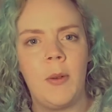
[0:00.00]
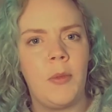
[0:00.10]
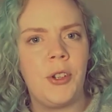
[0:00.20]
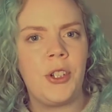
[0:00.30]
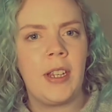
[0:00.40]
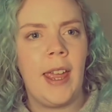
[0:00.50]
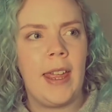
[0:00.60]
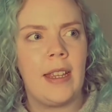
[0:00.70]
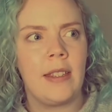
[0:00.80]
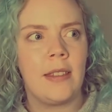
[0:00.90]
in which
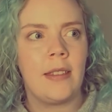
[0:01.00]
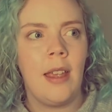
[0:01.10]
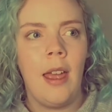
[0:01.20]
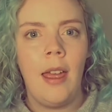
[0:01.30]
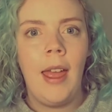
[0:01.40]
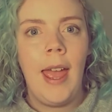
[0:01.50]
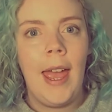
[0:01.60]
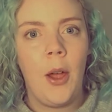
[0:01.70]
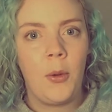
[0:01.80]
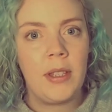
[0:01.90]
case,
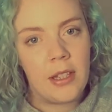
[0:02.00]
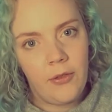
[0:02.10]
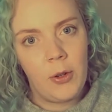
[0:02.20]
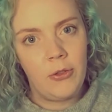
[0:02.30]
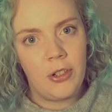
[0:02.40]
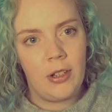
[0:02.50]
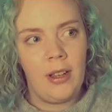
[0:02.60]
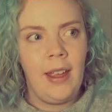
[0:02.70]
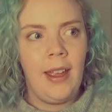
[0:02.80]
how is the future?